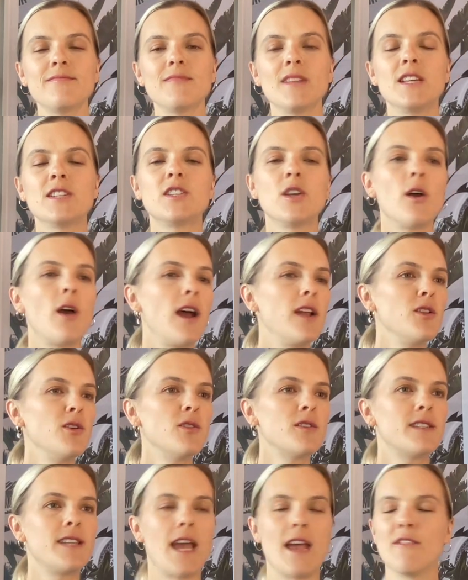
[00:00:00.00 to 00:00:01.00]
So I
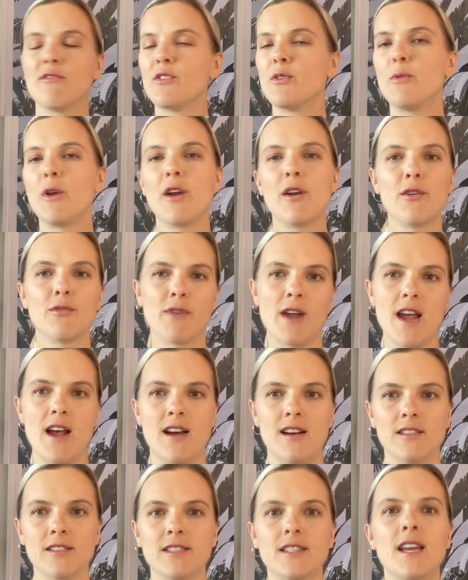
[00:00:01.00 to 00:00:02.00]
looked everywhere
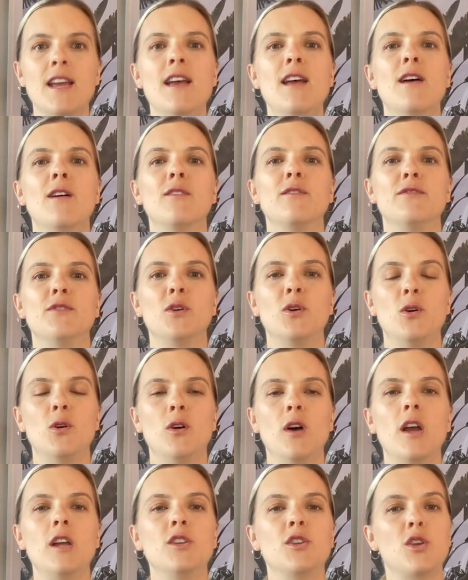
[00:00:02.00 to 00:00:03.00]
around
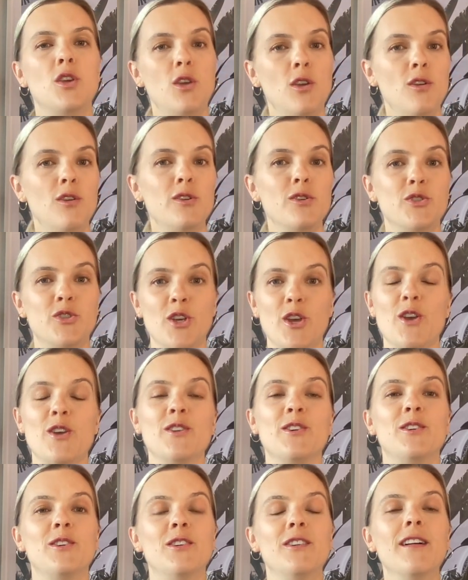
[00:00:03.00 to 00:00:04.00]
for a cute
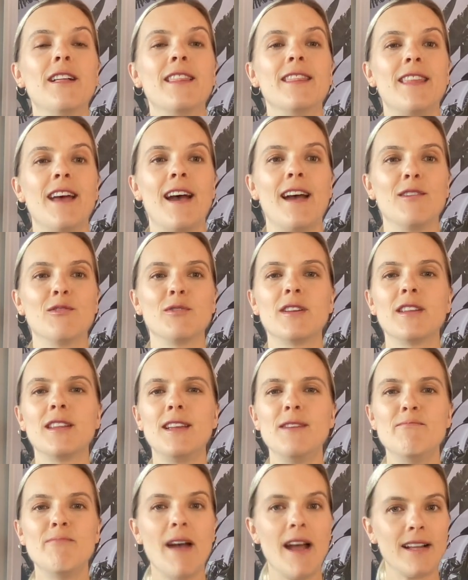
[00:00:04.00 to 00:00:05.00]
journal that
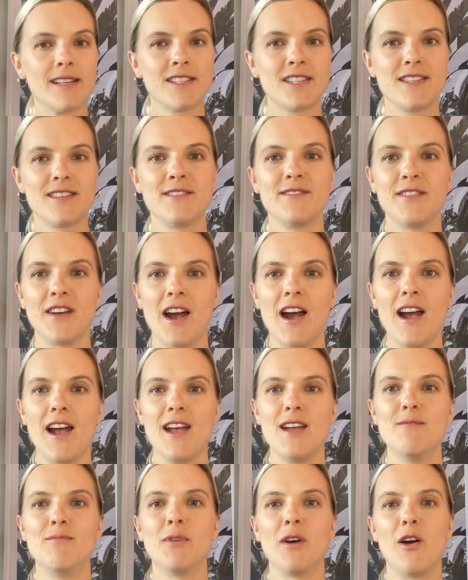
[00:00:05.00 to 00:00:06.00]
really matched the
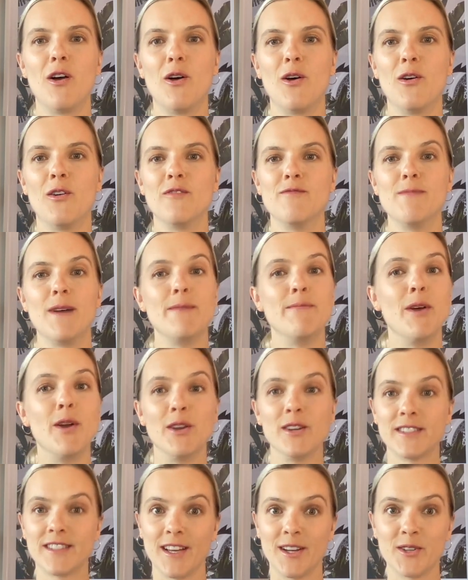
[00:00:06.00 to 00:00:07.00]
vibe of my
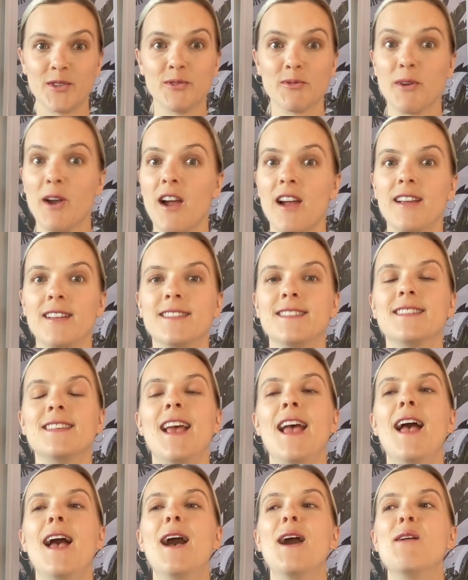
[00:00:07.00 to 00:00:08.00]
motorcycle rides.
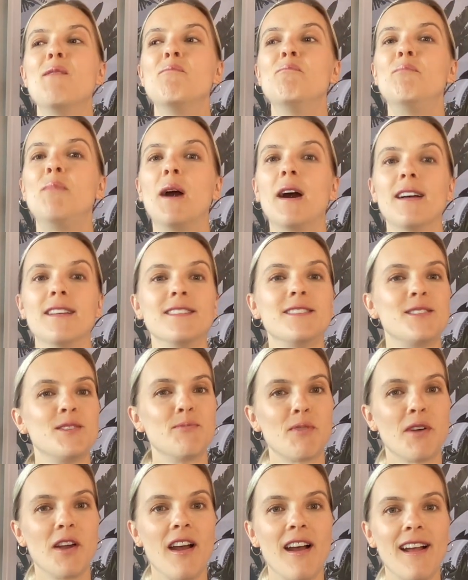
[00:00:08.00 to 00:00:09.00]
But
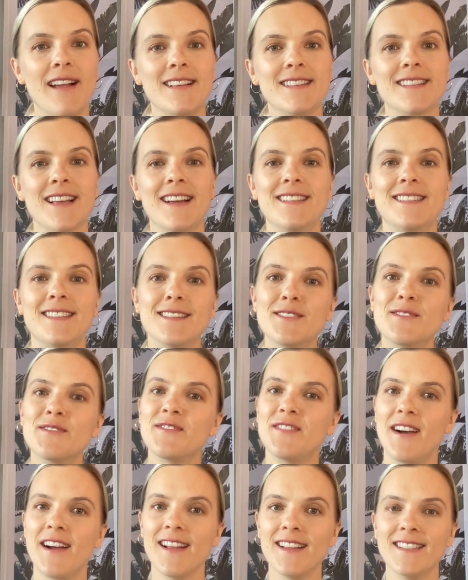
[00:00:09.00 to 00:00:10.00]
surprise, I didn't
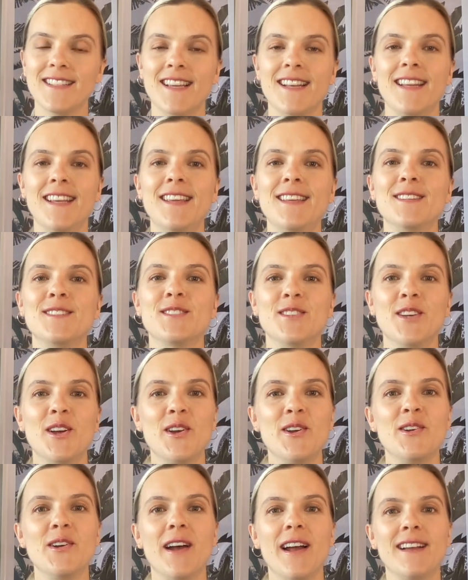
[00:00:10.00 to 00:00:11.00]
find any,
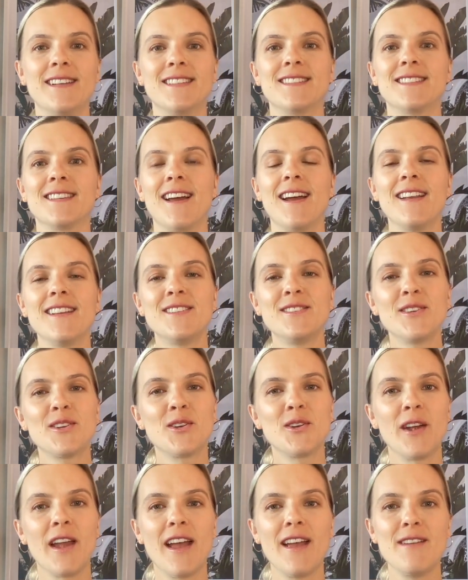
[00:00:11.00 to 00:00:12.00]
so I decided to
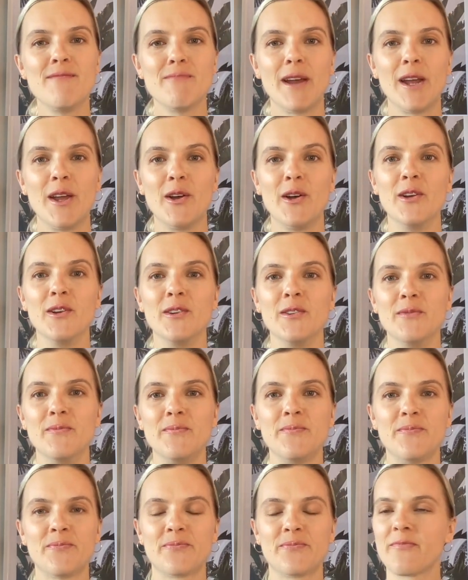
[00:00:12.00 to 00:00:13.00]
create my own.
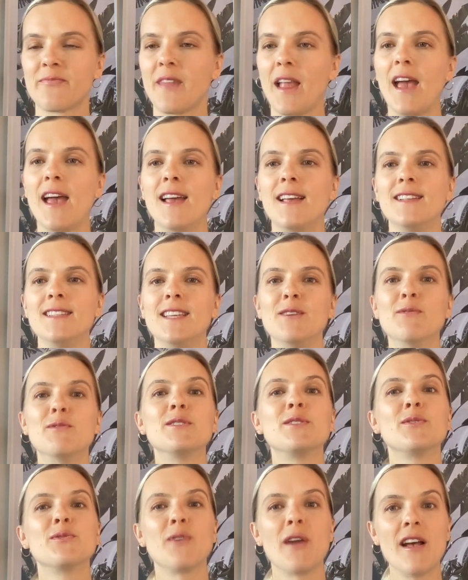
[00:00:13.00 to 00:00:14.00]
And it
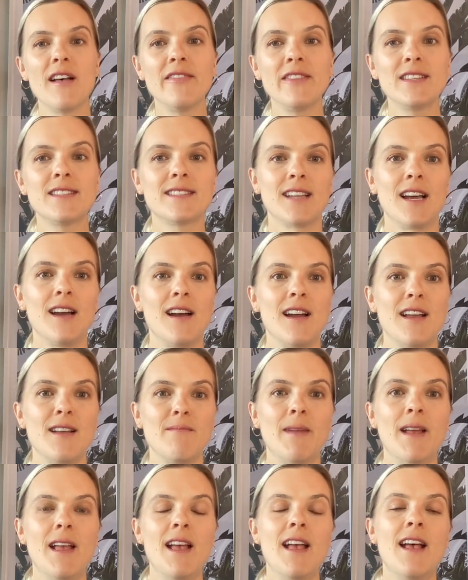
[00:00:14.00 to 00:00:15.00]
was around this
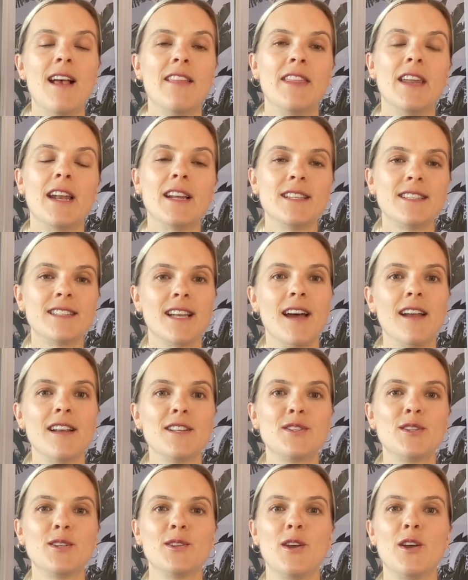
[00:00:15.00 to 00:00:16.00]
time that I
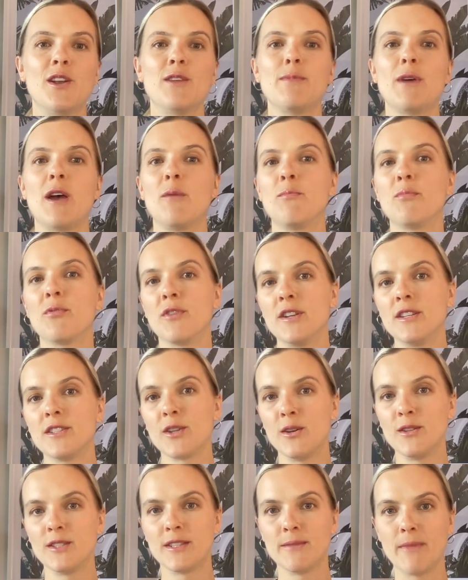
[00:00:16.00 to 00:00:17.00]
started to learn about print
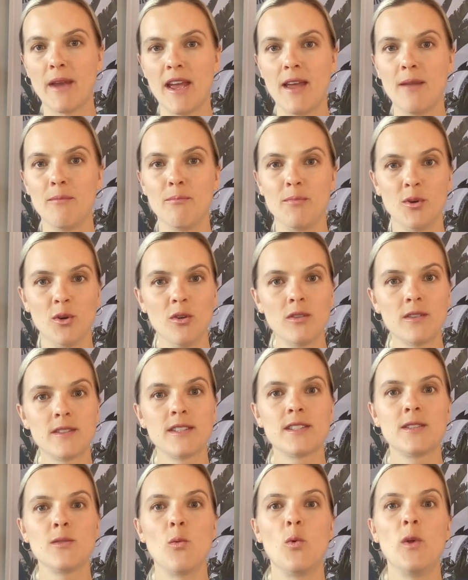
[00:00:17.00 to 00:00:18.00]
on demand
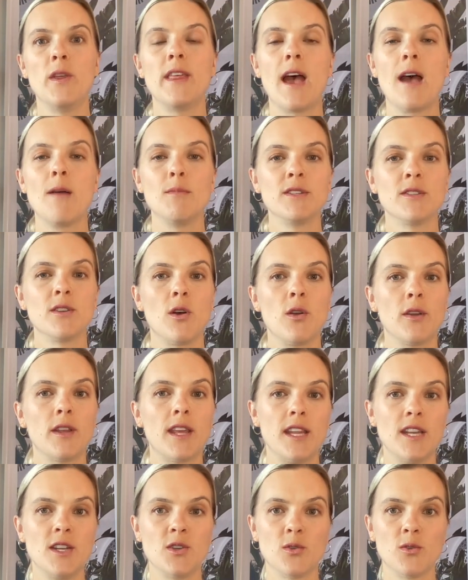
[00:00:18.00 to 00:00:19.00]
books with Amazon
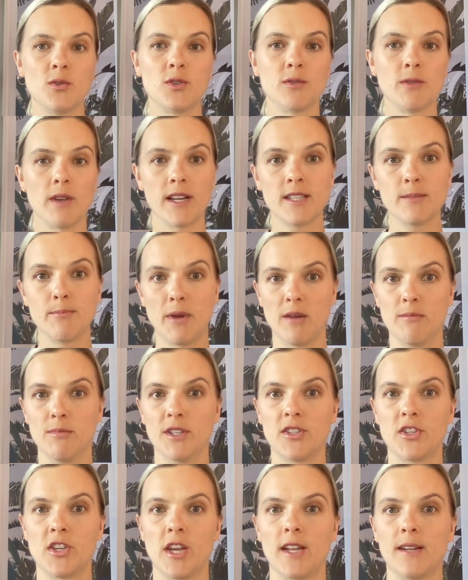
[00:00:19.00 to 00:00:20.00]
Kindle Direct
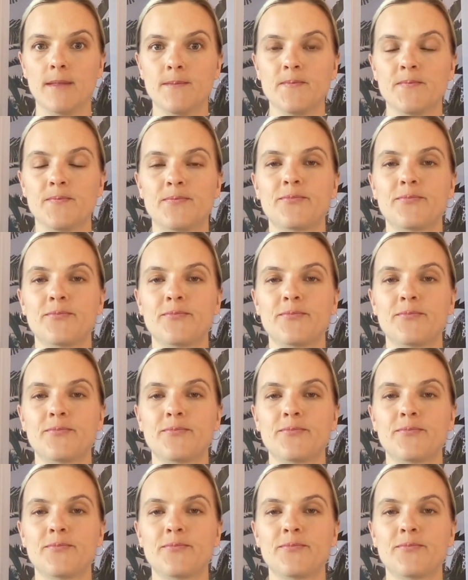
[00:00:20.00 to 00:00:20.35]
Publishing.